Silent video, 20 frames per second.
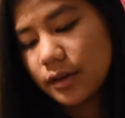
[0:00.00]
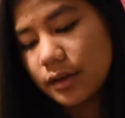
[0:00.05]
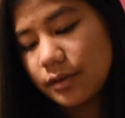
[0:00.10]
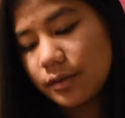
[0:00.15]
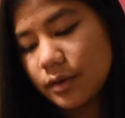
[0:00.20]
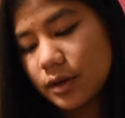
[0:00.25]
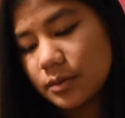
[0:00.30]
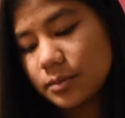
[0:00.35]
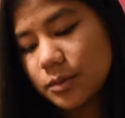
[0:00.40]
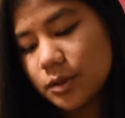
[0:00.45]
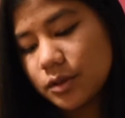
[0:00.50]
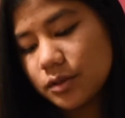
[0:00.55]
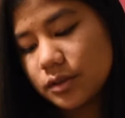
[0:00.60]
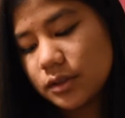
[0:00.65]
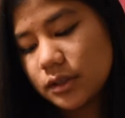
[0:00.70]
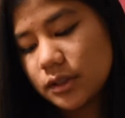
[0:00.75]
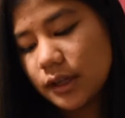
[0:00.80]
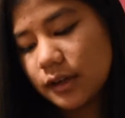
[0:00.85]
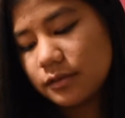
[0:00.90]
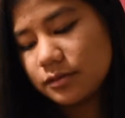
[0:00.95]
normal
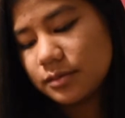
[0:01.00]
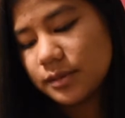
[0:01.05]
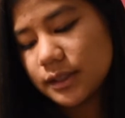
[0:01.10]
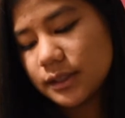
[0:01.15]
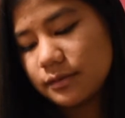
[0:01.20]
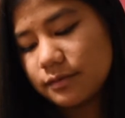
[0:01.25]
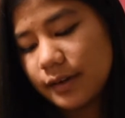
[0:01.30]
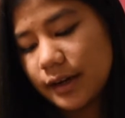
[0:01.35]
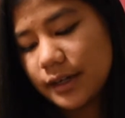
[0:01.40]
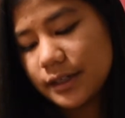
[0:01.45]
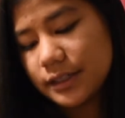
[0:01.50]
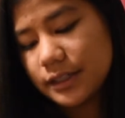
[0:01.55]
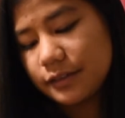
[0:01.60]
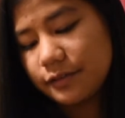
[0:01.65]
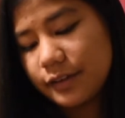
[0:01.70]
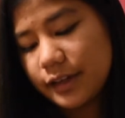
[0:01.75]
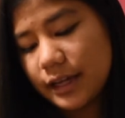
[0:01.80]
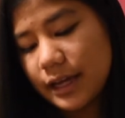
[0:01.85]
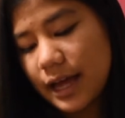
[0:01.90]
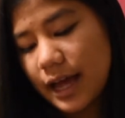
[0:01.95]
stuff, plus Fire
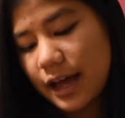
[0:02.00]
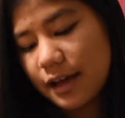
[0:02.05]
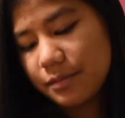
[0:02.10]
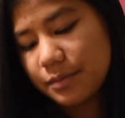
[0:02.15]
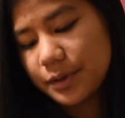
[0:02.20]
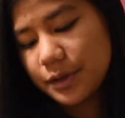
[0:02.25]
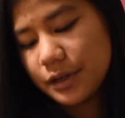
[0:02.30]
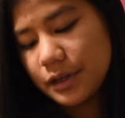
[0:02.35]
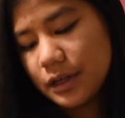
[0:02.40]
TV app